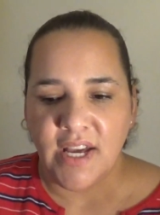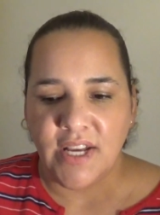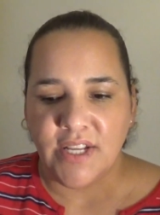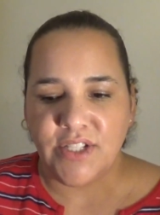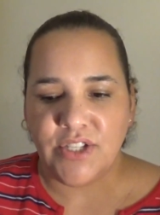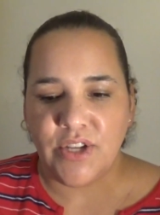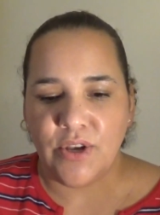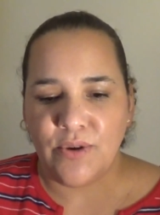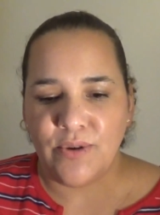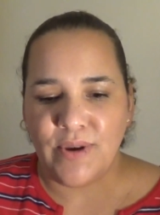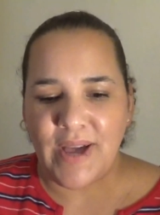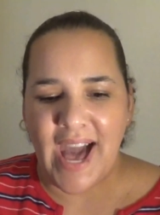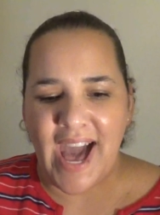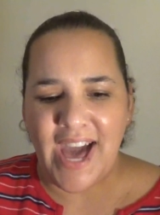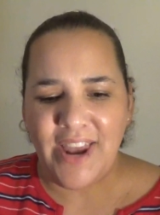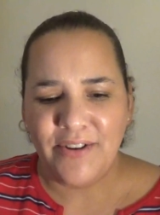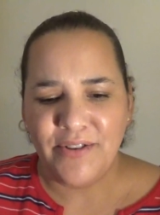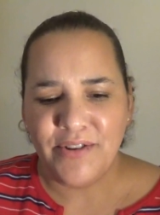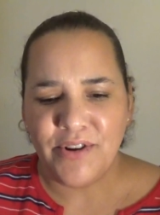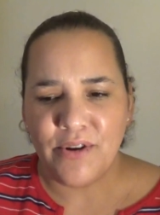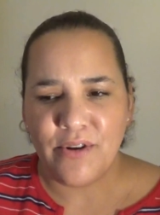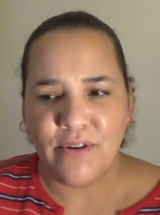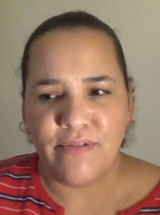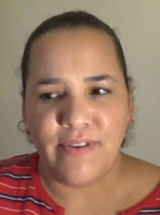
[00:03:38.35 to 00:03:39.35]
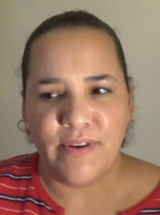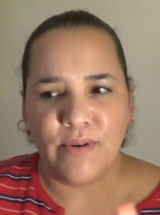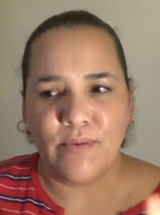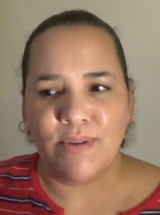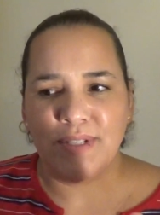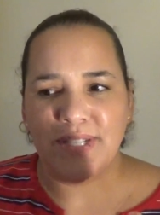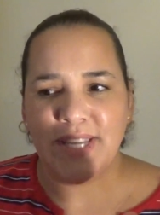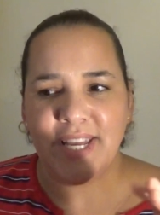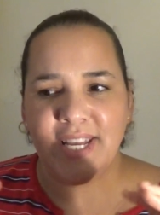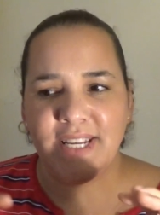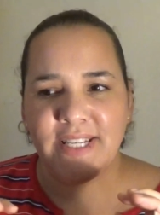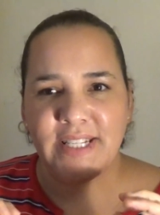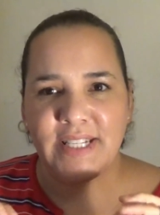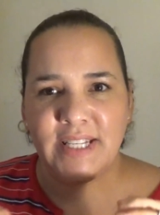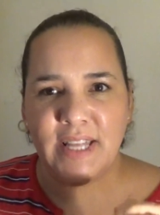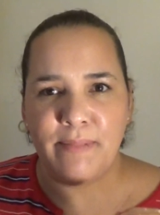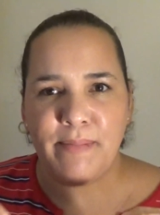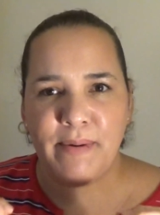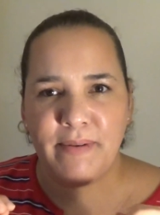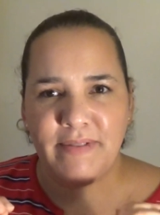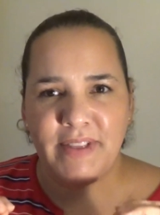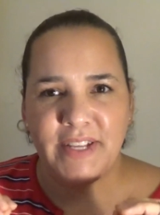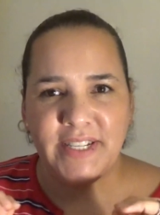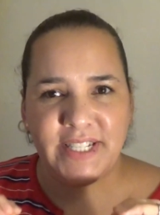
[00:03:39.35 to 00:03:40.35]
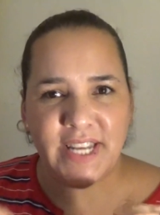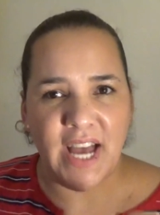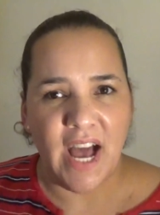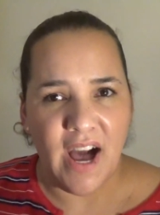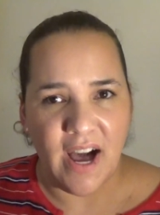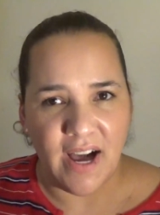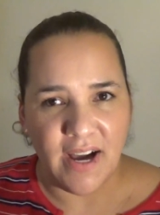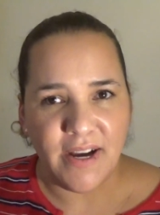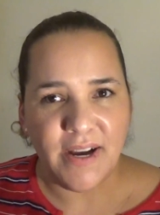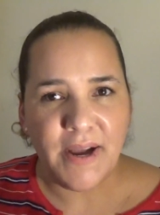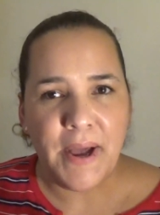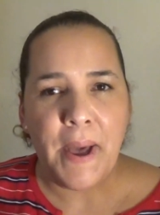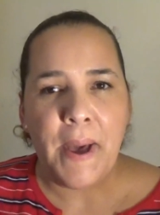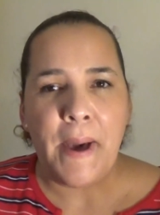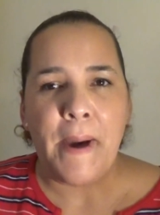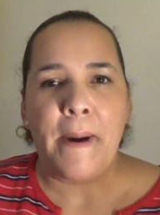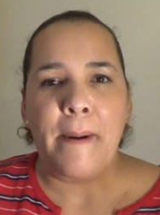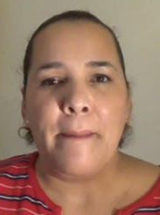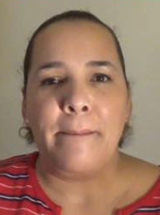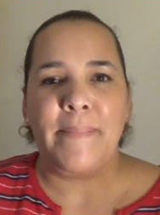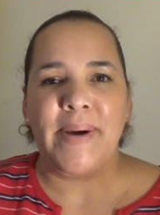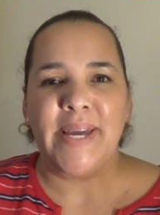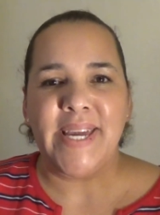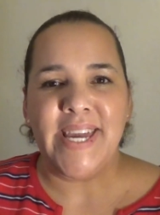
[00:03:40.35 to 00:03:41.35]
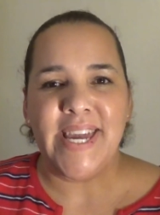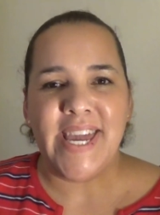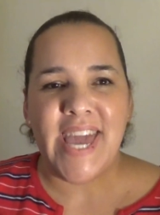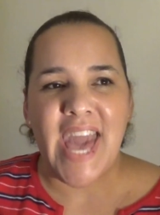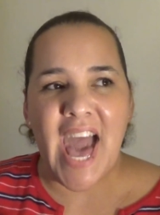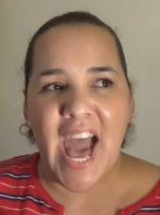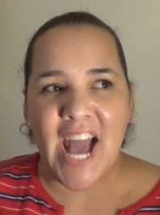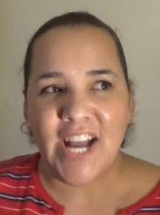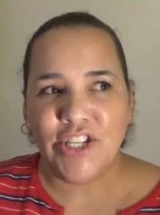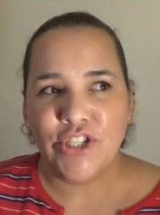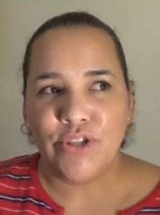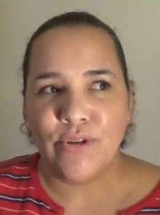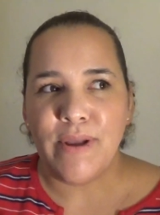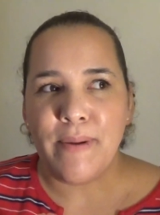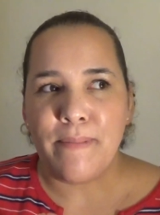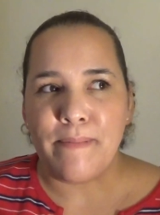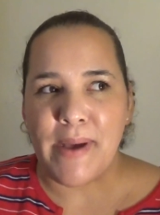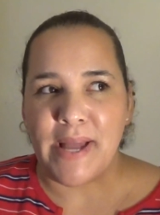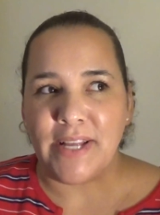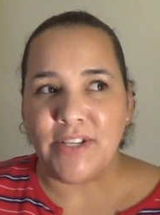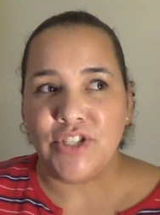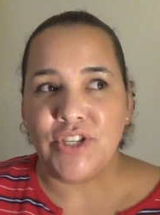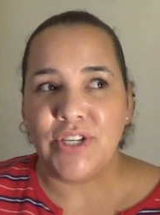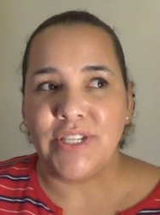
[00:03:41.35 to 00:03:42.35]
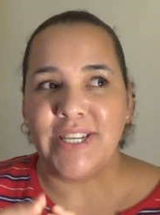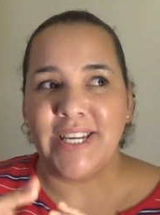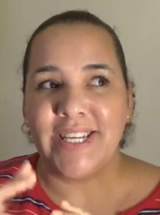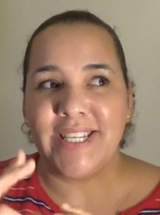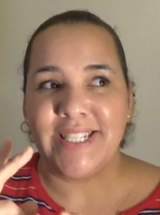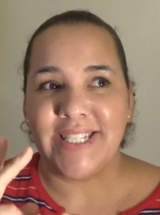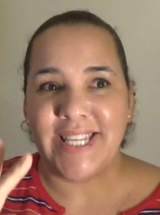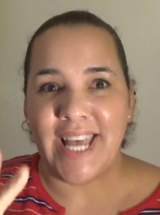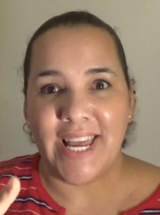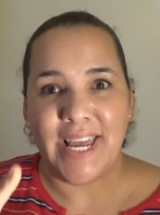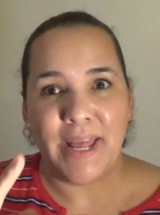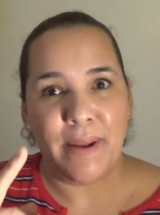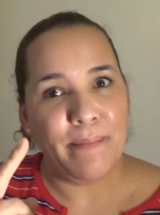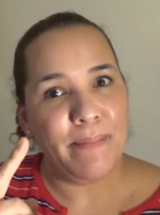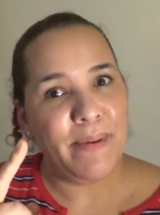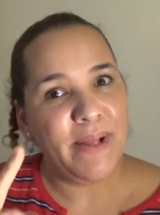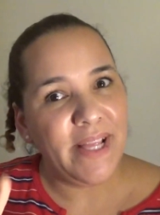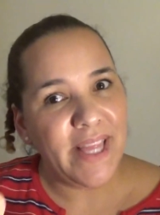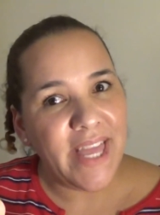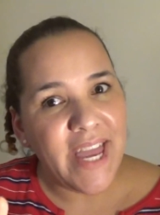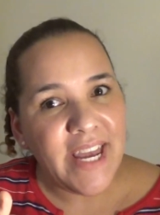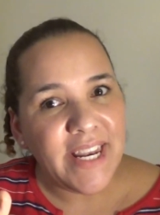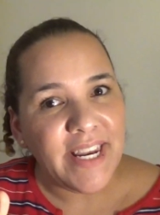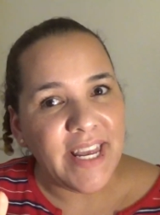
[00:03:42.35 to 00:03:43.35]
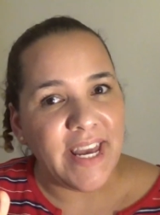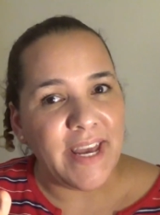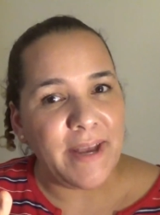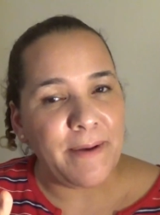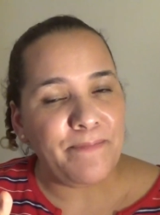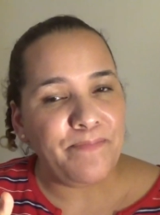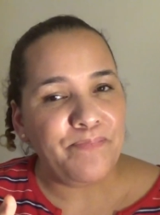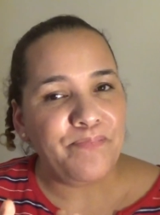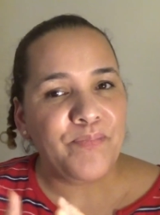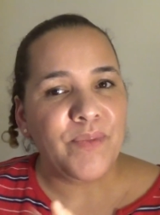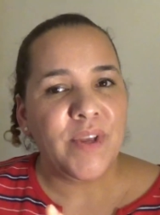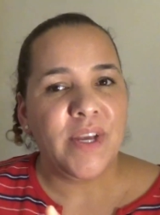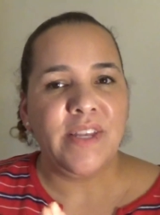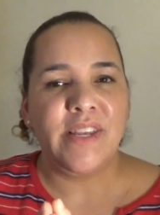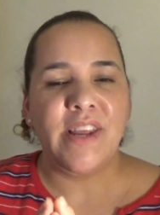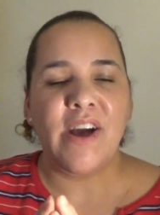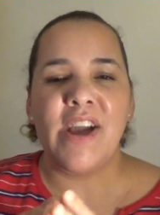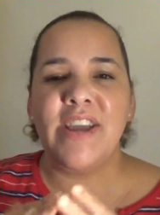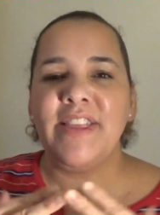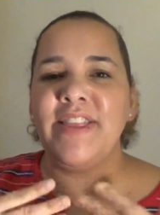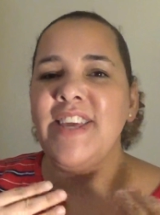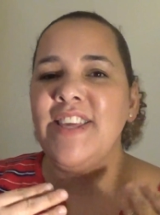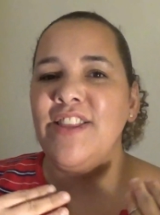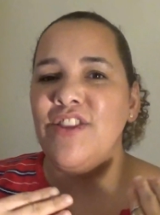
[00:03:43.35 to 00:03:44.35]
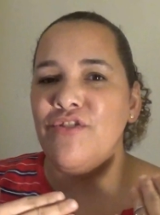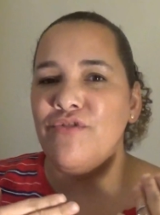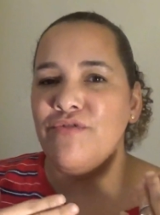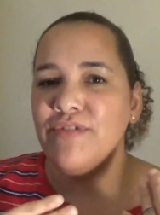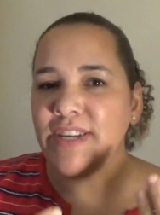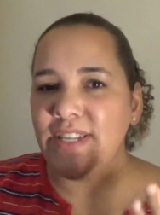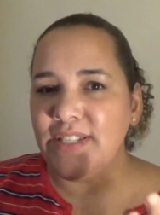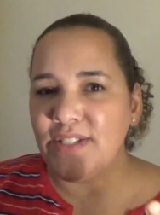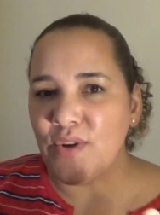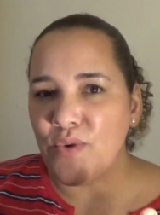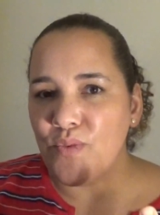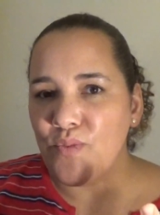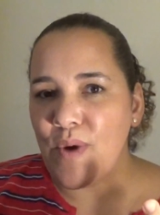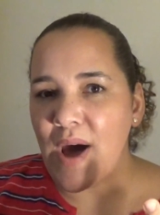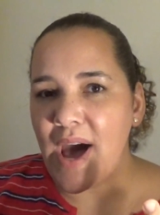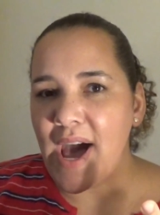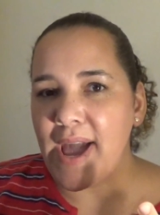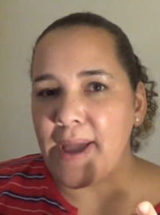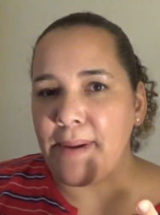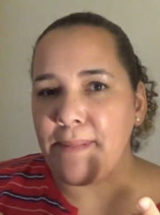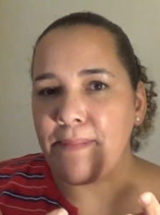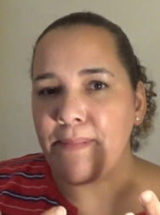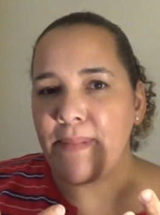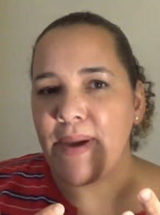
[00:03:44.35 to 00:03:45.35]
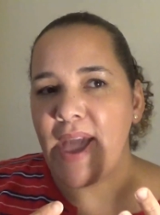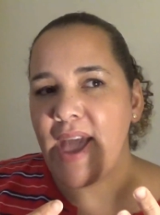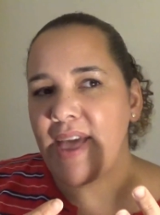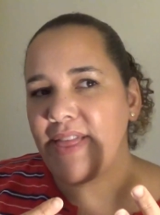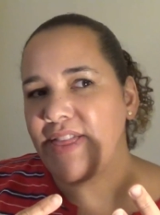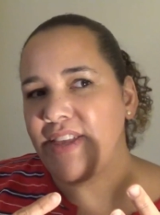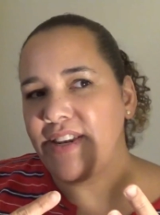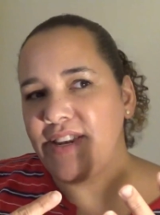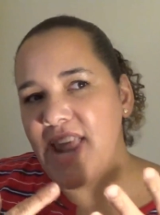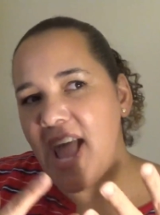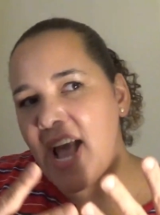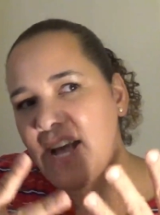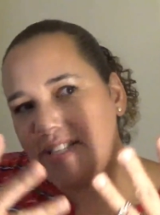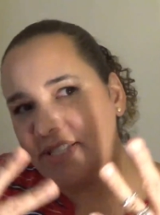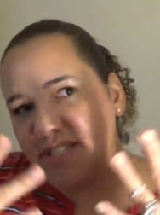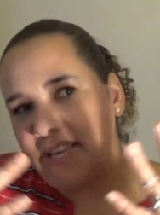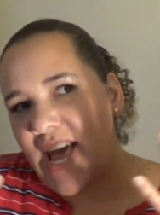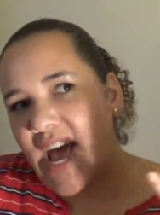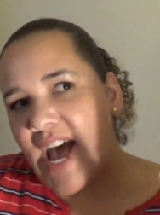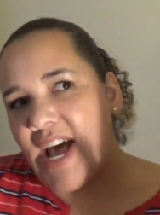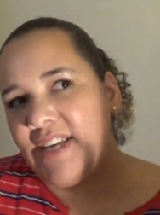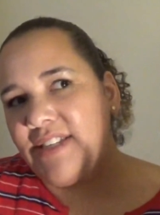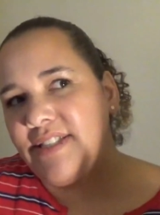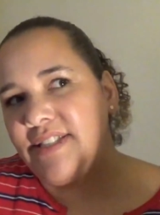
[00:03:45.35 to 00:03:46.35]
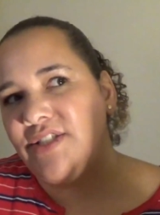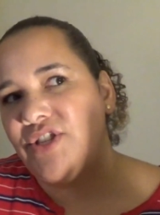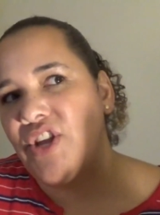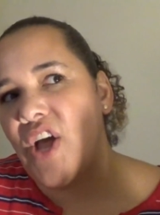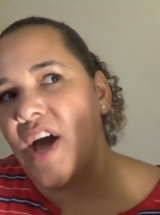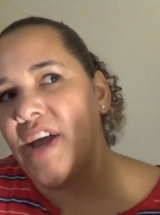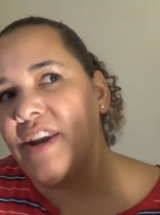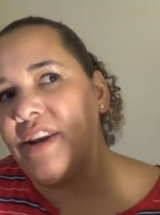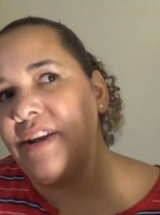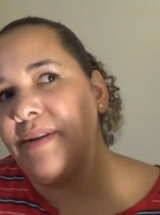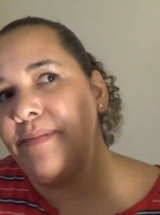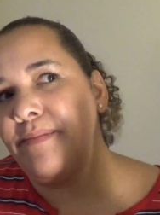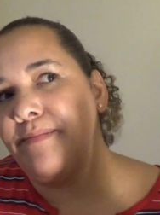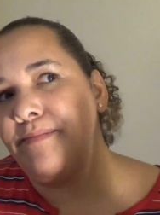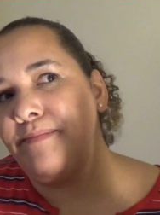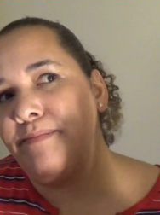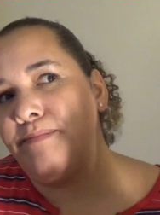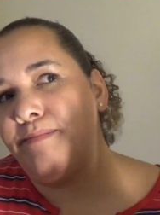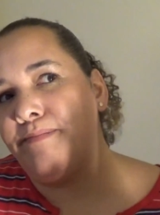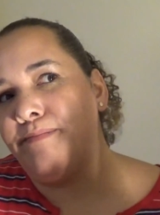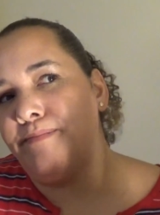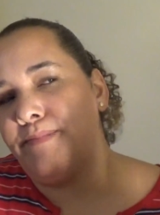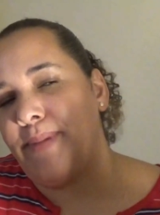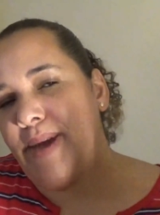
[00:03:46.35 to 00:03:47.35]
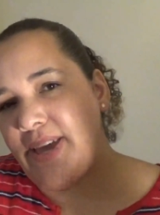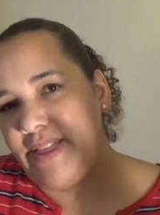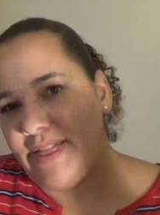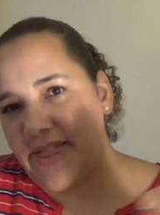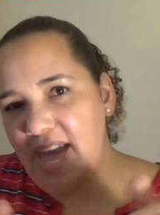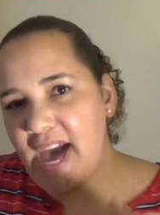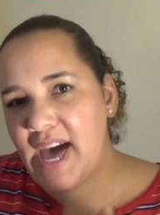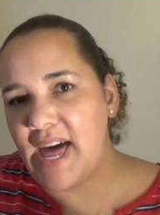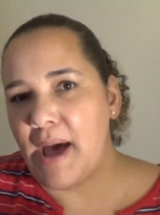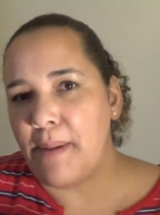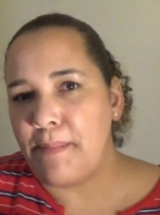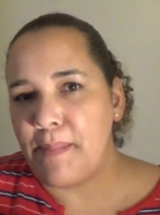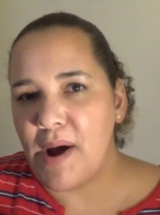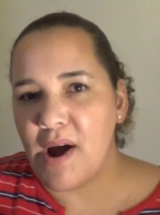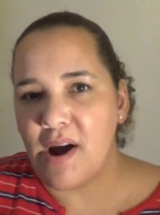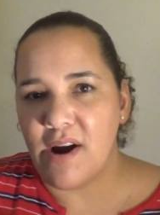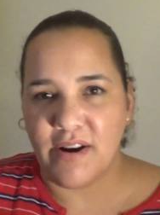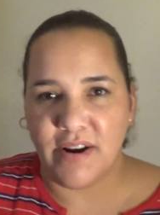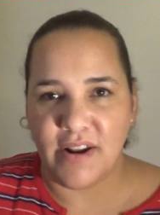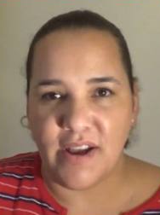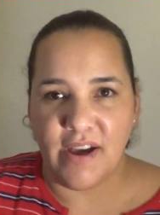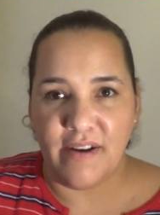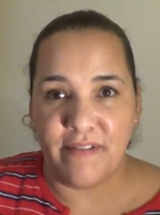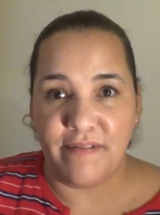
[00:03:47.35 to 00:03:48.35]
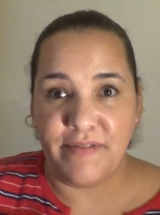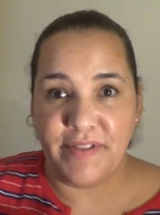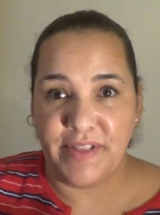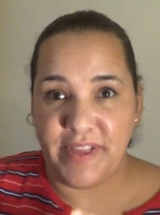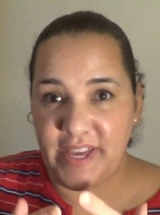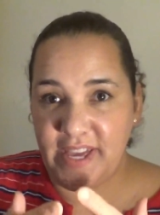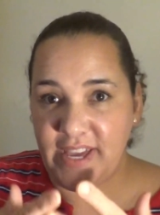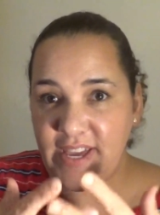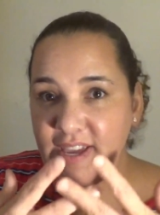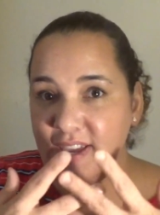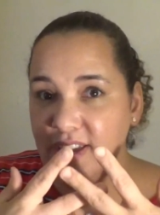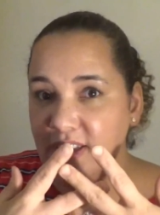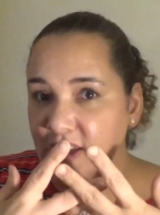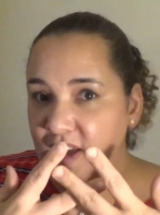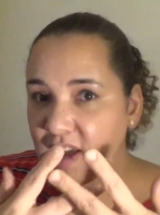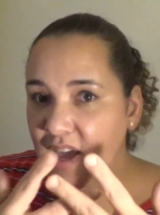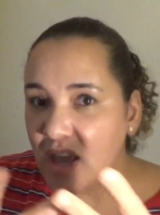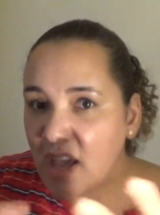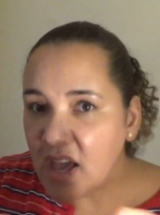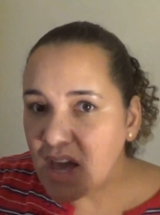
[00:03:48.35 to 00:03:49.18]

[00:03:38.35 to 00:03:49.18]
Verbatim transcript: So I don't know if it was like a slip of the tongue, but he actually mentioned a second planet. Now I think the reason why the NASA has not a, made that a part of the